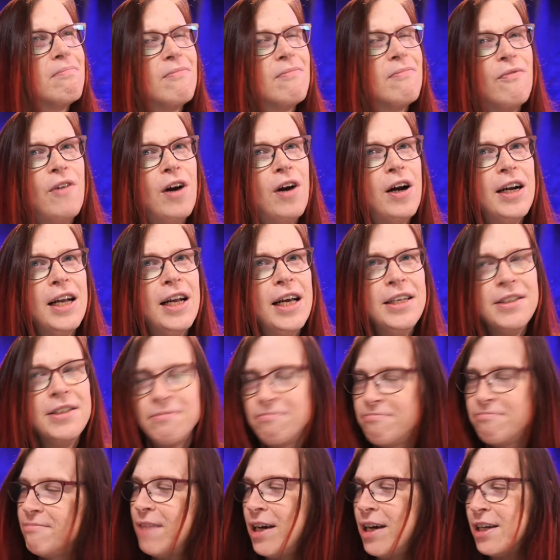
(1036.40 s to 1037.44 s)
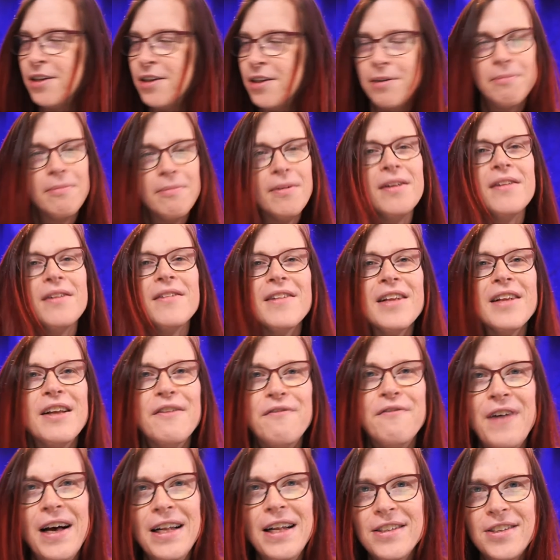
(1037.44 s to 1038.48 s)
I don't know,
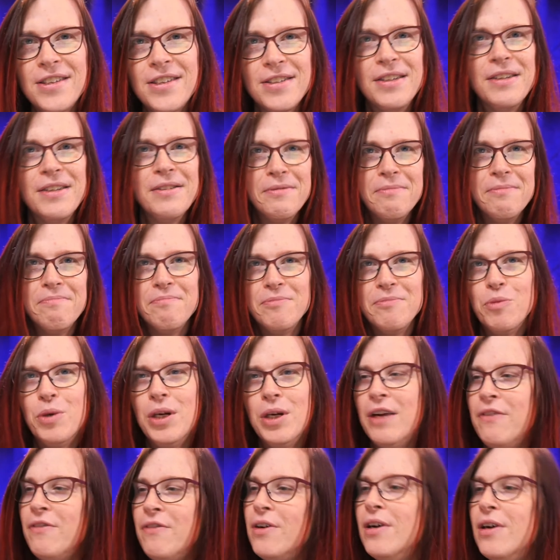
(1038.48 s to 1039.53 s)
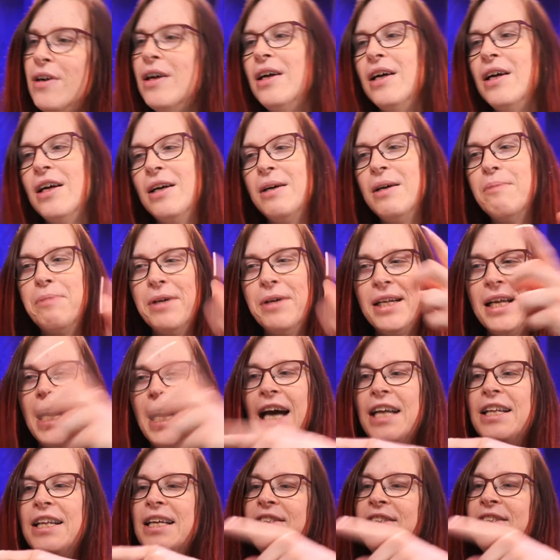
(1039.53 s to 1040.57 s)
fence, whatever. But
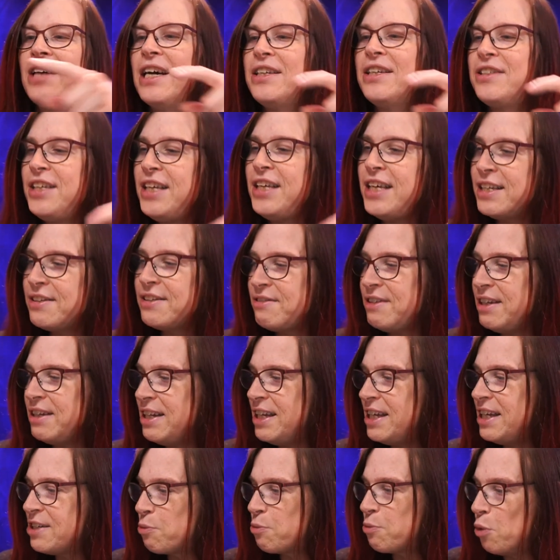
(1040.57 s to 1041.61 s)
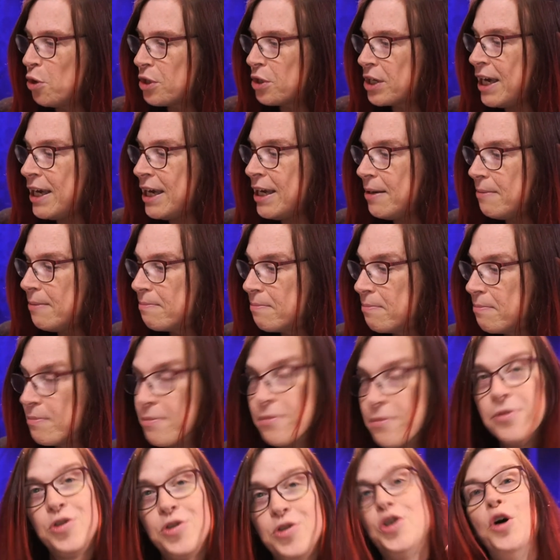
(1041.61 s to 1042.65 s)
I see it is working,
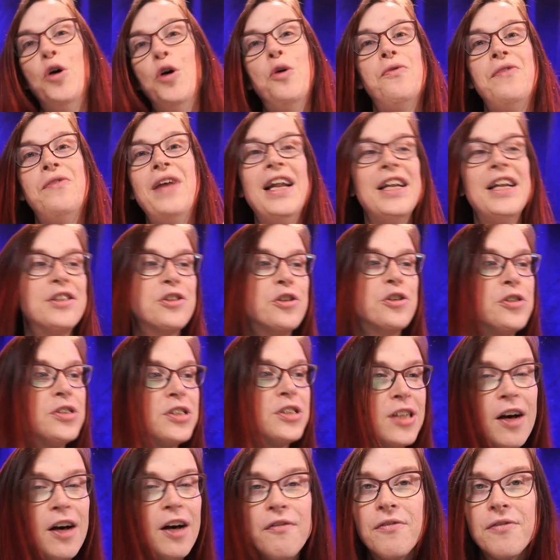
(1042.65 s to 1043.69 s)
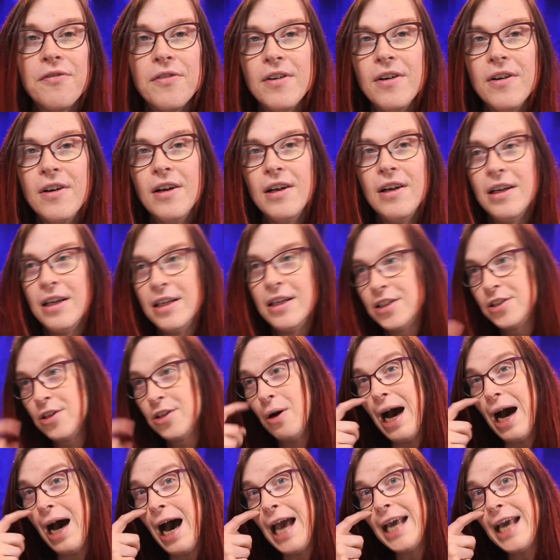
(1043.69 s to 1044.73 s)
so that is good stuff. So
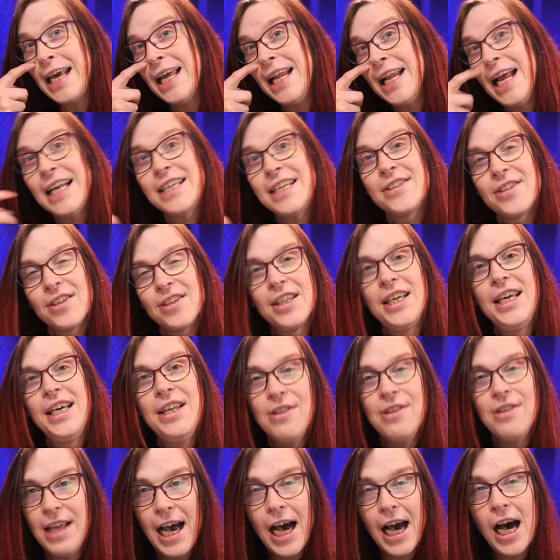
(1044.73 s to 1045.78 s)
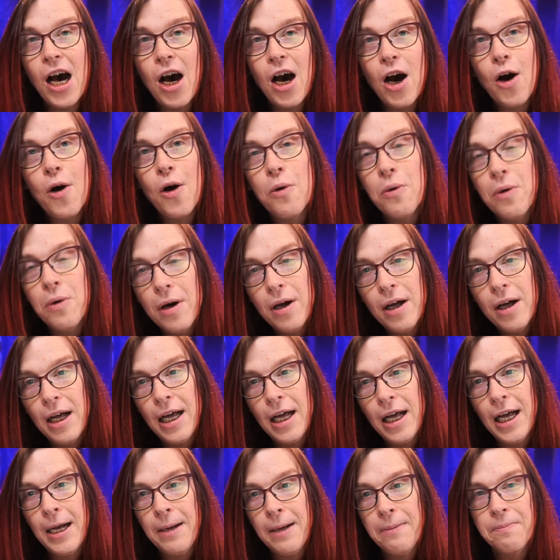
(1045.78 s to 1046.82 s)
I can actually now
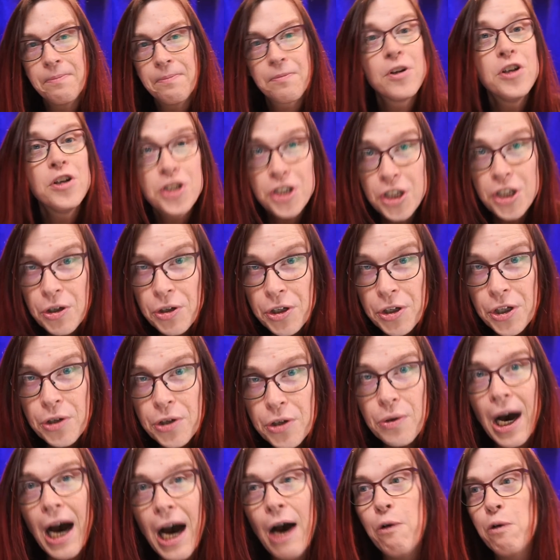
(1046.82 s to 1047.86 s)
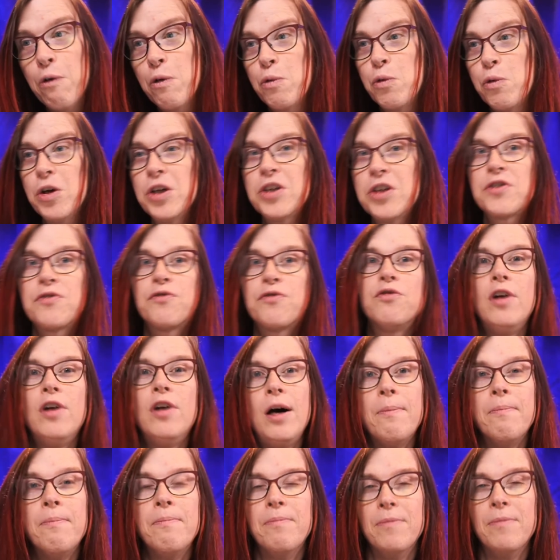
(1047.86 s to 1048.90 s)
show you how it works
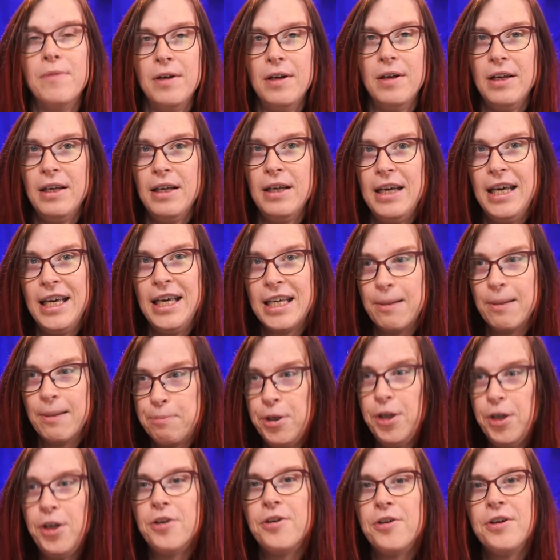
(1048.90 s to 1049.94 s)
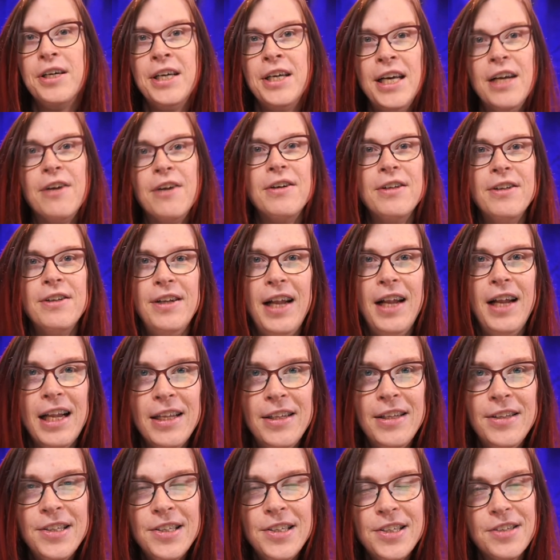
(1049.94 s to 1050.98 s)
from a computer here in the
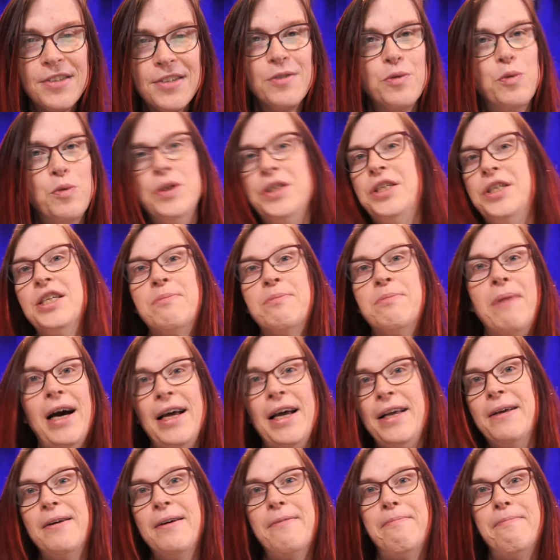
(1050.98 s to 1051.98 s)
Netherlands, which is my